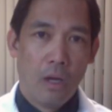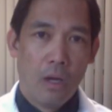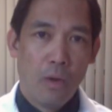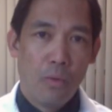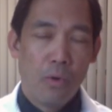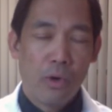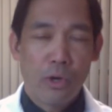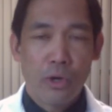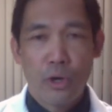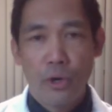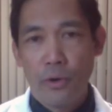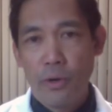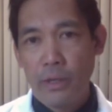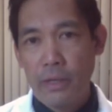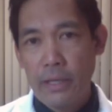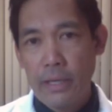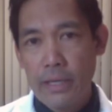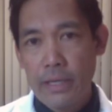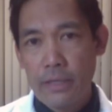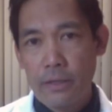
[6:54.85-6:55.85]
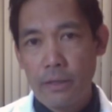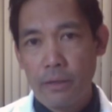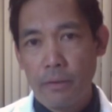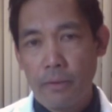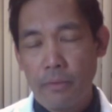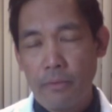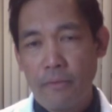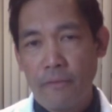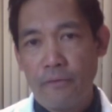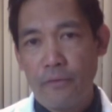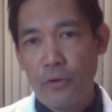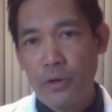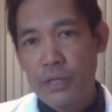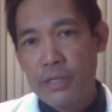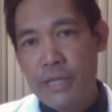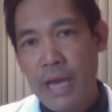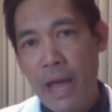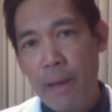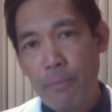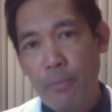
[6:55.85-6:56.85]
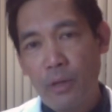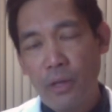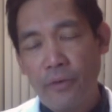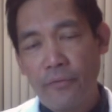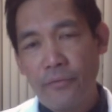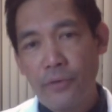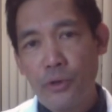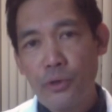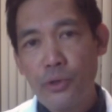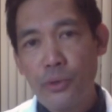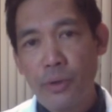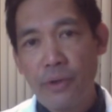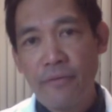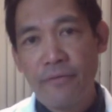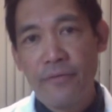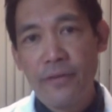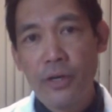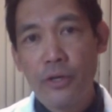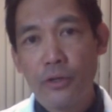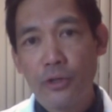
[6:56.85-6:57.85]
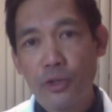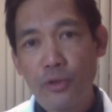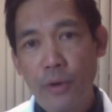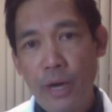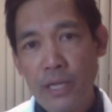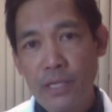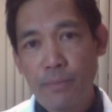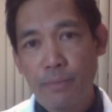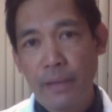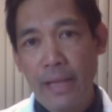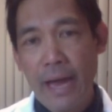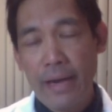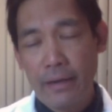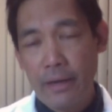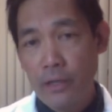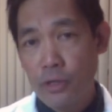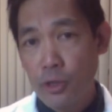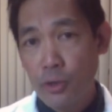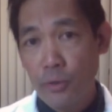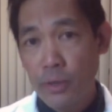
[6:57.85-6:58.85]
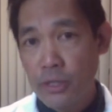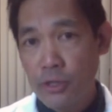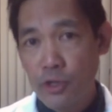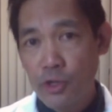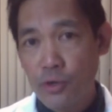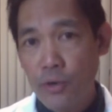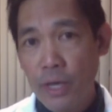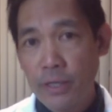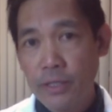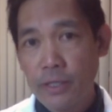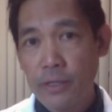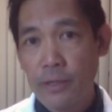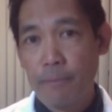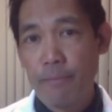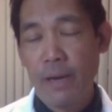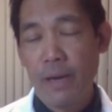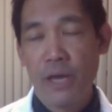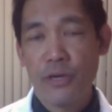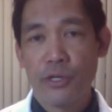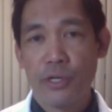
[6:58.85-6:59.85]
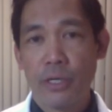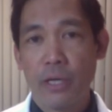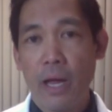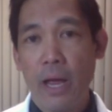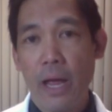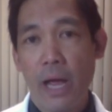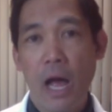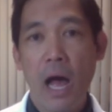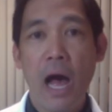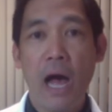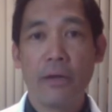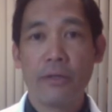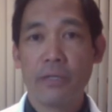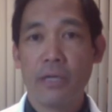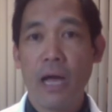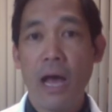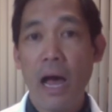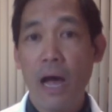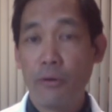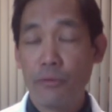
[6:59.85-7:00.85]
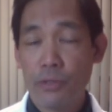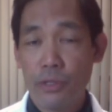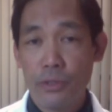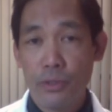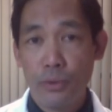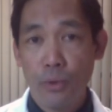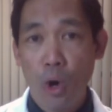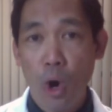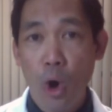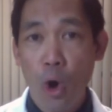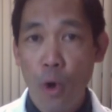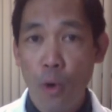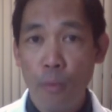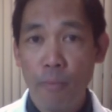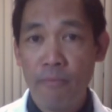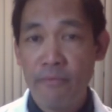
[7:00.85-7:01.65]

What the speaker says: Well, currently, for example, if you're doing fecal transplant and you're instructing the patient on how to do home